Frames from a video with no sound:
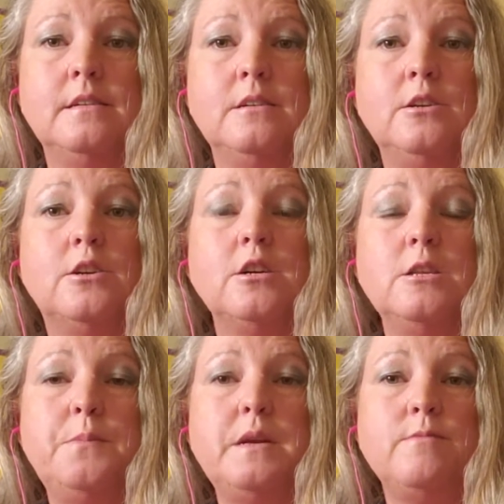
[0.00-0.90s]
You're going to
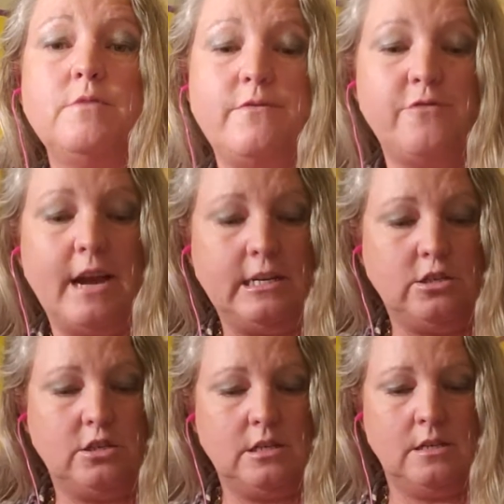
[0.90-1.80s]
be
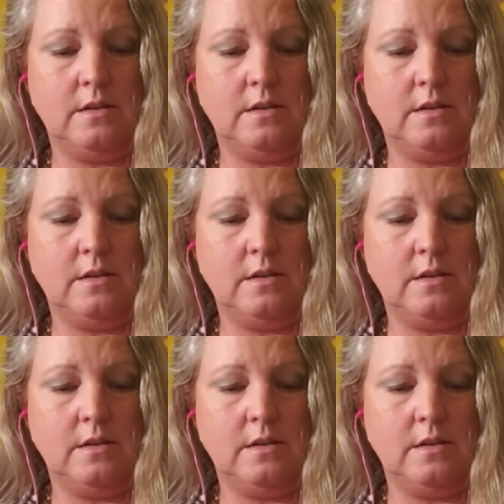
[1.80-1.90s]
refreshed,